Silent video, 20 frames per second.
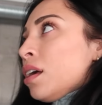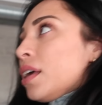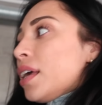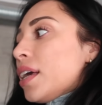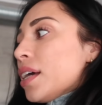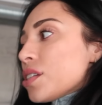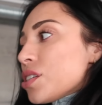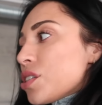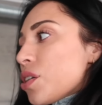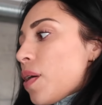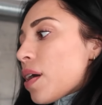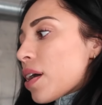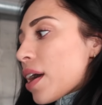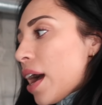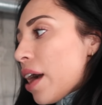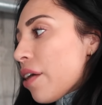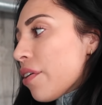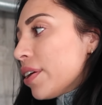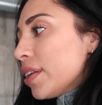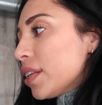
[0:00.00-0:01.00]
Yeah, so our
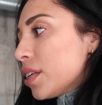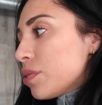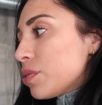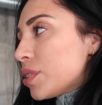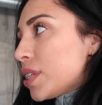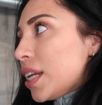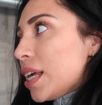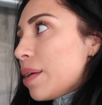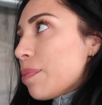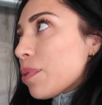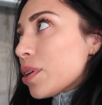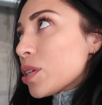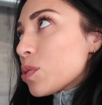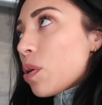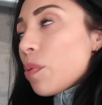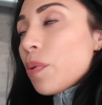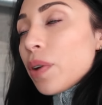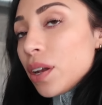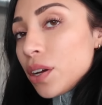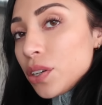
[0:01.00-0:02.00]
current little dilemma is
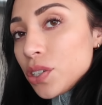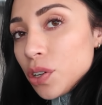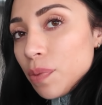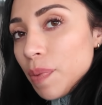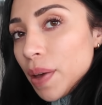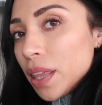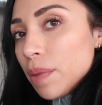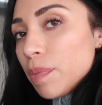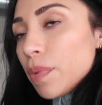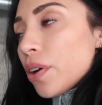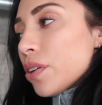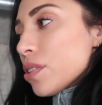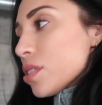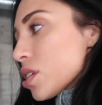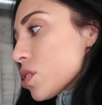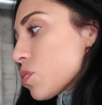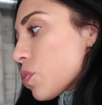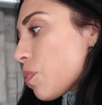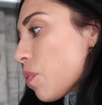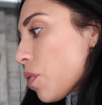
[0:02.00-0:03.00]
what we're going to do about the mirrors
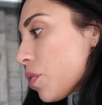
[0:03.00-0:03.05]
because we